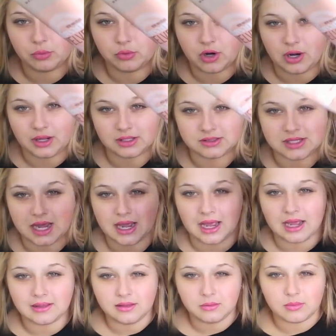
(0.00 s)
product. I
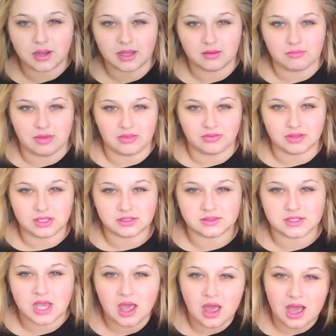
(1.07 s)
highly recommend
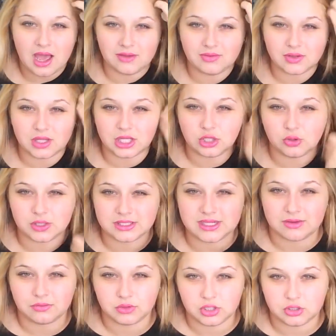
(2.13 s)
this. I feel like you could
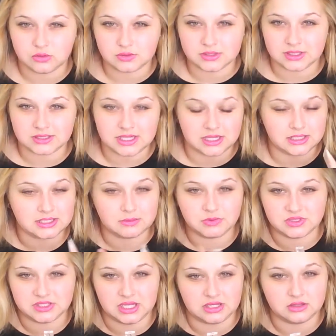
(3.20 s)
definitely use this. Any type
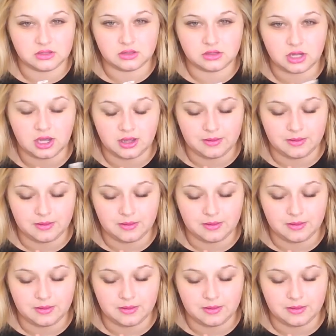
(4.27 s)
of skin